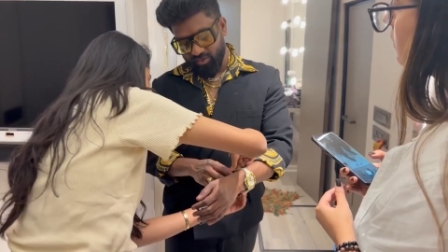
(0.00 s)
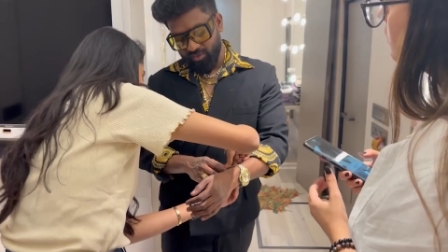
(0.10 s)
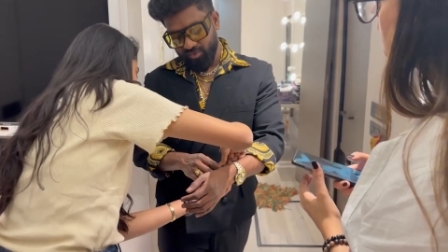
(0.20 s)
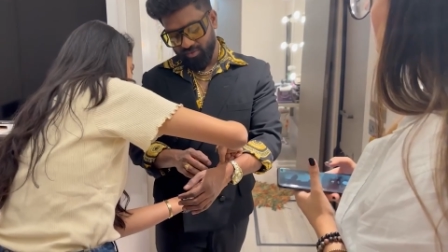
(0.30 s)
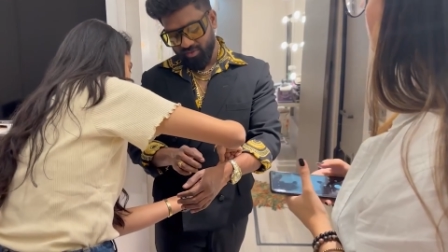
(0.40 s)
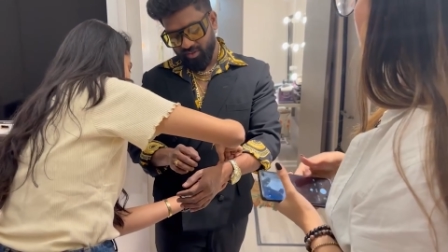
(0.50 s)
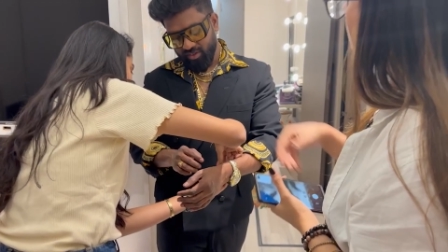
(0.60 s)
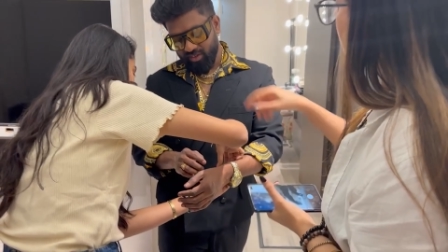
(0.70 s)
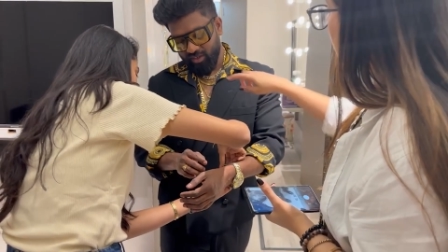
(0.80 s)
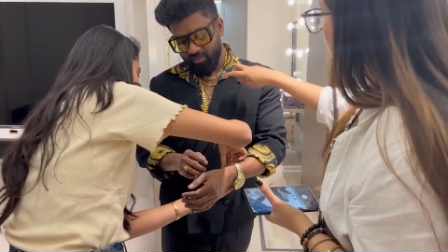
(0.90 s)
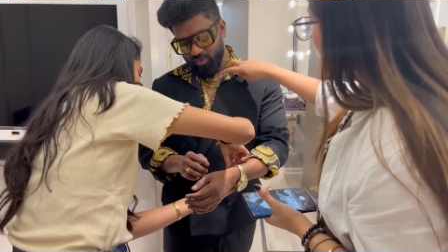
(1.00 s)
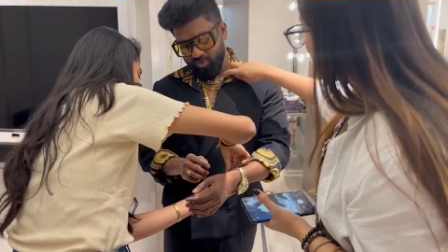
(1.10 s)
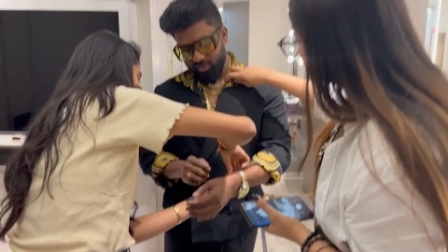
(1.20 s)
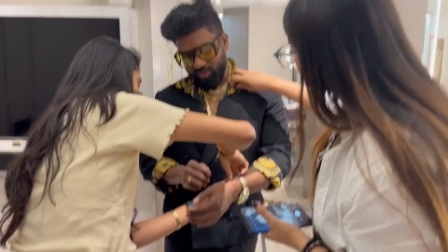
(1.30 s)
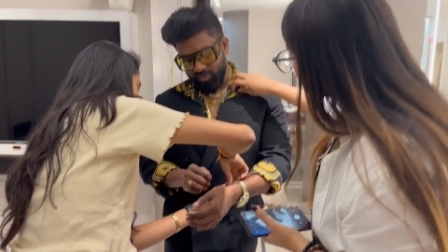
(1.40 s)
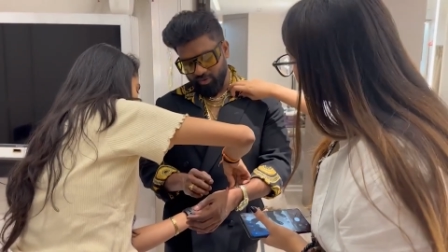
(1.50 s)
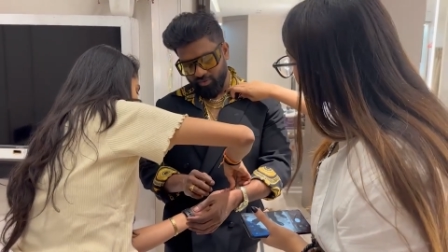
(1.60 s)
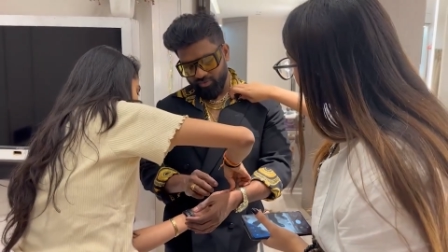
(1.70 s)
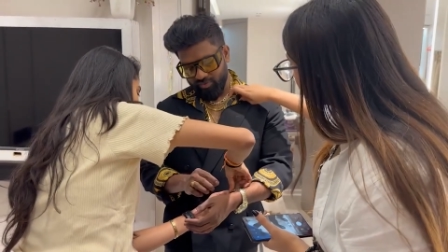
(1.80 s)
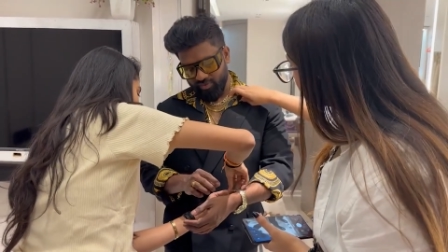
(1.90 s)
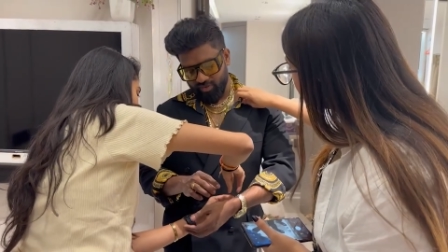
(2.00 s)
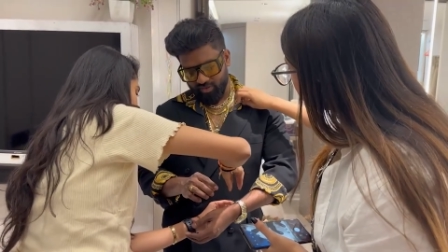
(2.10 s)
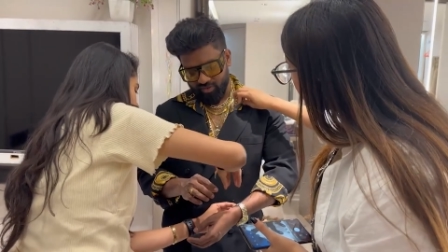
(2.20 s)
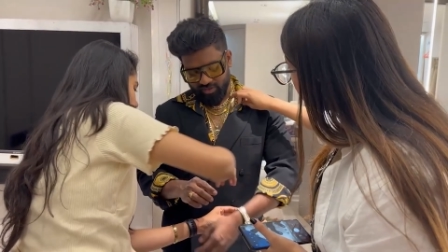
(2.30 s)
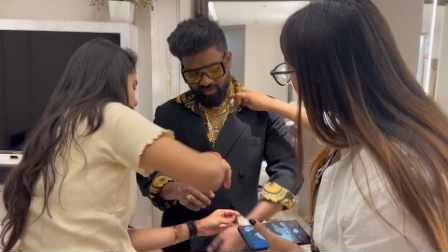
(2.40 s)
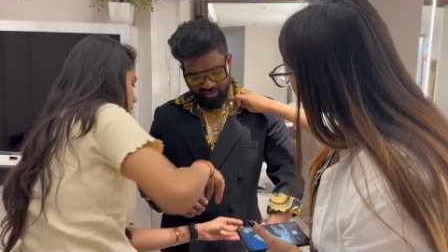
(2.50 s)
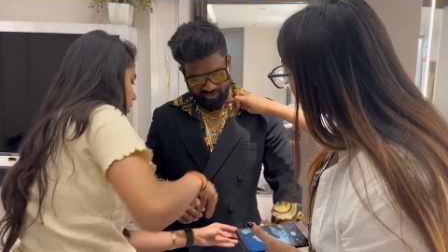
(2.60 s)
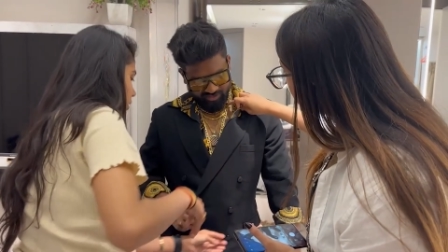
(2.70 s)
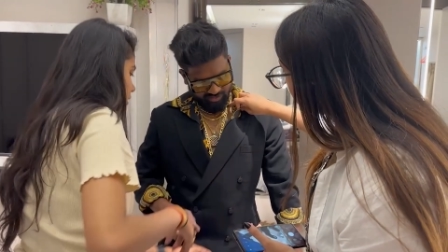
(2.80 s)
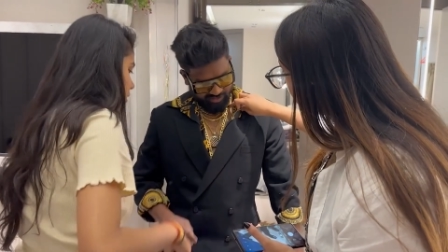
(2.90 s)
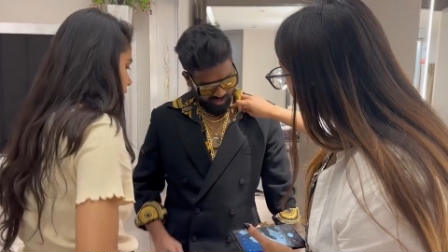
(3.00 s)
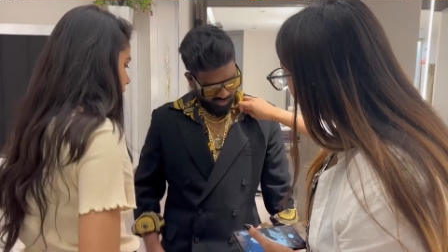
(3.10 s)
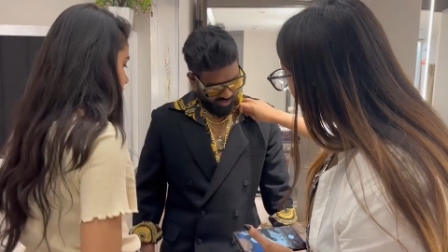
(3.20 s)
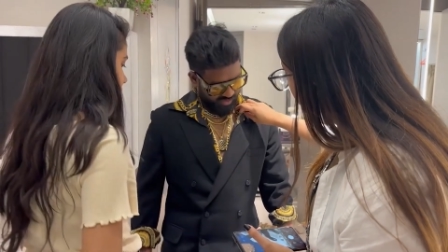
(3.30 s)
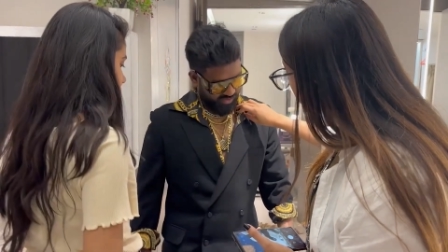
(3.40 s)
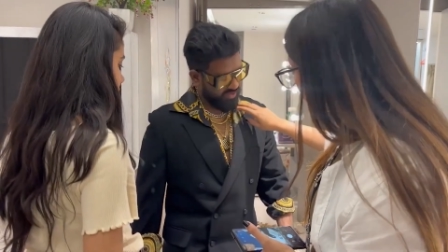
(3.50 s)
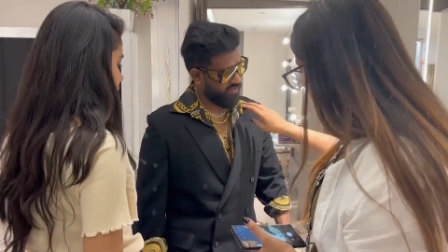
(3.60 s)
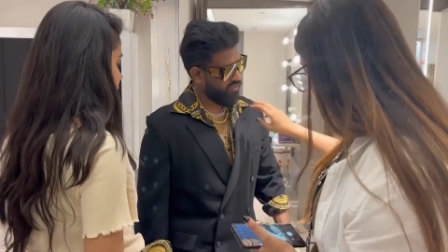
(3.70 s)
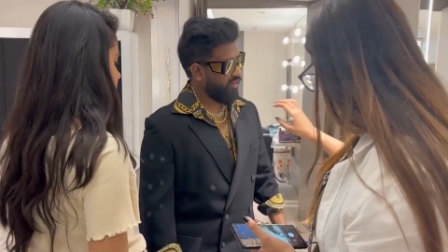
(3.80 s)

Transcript: Two. You know, couple of links. Oh, this is good.